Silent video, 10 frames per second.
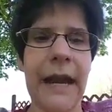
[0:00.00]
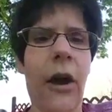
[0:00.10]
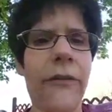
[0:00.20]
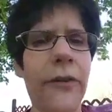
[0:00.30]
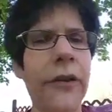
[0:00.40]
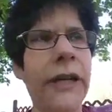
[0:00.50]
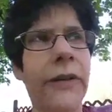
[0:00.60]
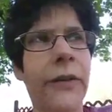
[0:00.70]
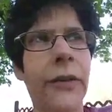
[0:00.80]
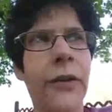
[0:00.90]
offer
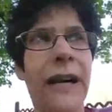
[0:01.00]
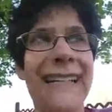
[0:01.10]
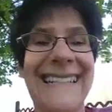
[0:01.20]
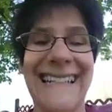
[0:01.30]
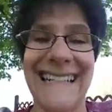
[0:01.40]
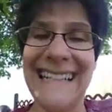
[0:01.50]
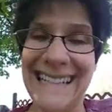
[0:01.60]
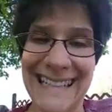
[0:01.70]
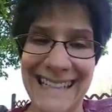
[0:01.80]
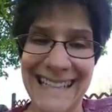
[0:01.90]
either a
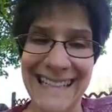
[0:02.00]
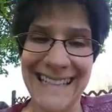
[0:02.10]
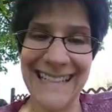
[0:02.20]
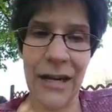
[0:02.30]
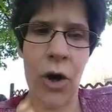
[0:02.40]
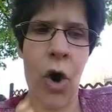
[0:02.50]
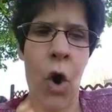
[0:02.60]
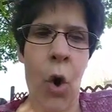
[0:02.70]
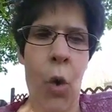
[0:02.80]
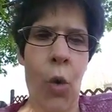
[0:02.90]
dice
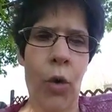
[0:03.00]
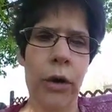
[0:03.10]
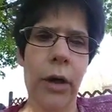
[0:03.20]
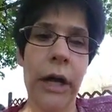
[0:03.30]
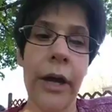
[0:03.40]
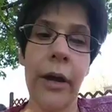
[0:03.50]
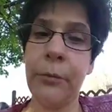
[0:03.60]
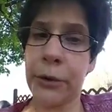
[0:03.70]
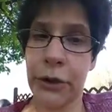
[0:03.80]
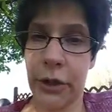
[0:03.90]
or a
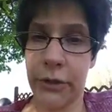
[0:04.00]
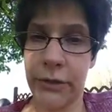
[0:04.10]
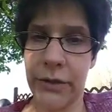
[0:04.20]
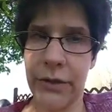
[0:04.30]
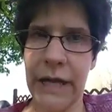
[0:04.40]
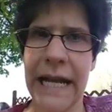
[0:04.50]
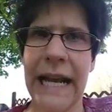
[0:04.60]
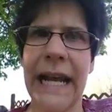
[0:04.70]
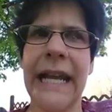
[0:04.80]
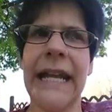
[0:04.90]
number chart.
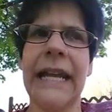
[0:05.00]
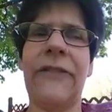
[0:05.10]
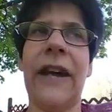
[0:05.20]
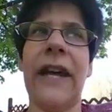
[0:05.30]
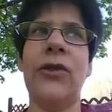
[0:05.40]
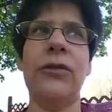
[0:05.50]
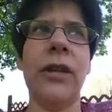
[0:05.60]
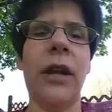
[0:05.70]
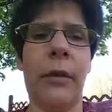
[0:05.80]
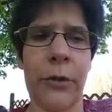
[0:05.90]
And if I use
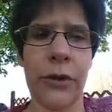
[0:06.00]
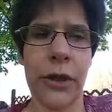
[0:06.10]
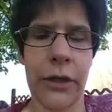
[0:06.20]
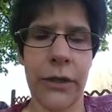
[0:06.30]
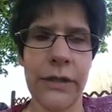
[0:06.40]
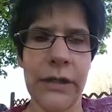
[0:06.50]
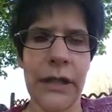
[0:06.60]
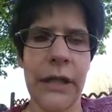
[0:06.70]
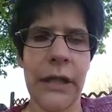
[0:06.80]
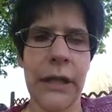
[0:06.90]
a number chart,
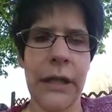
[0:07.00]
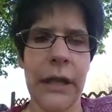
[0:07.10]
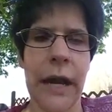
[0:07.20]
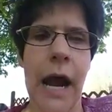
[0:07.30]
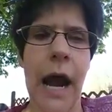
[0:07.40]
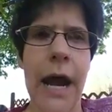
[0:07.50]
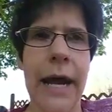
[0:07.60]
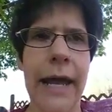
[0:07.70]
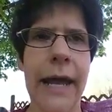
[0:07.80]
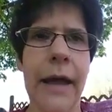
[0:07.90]

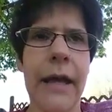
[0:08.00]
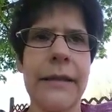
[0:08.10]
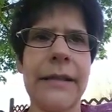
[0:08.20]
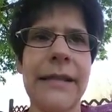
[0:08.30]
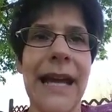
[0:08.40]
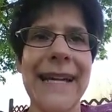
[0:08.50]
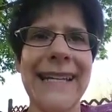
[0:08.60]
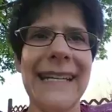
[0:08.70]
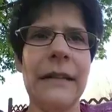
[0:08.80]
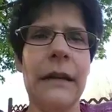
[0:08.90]
I
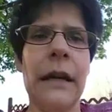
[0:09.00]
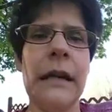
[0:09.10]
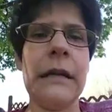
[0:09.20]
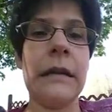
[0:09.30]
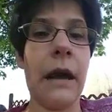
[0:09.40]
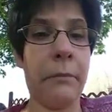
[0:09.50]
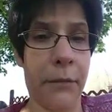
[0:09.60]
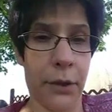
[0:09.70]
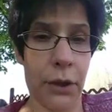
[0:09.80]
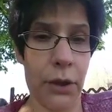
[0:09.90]
assign a
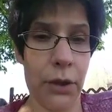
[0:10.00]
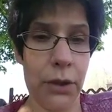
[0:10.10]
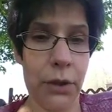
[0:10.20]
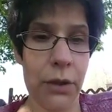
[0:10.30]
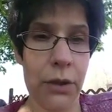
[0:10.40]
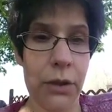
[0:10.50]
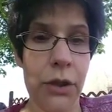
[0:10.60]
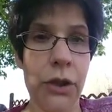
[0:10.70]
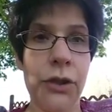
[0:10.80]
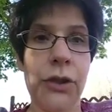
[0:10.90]
number
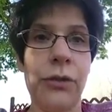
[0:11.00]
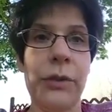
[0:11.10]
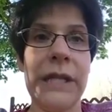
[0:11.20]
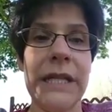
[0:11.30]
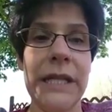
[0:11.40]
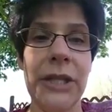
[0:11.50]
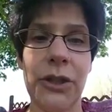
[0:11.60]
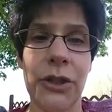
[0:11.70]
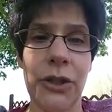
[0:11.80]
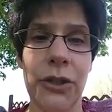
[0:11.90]
to
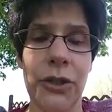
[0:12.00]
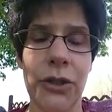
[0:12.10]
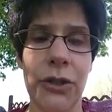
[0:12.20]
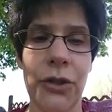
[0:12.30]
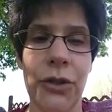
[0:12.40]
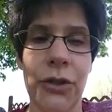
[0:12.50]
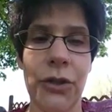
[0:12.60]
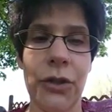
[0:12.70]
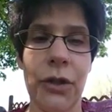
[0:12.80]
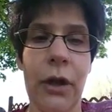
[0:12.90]
each
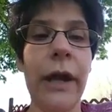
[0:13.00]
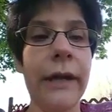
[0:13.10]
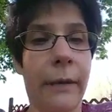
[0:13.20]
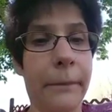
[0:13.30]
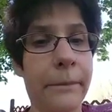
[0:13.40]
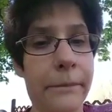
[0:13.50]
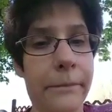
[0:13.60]
item.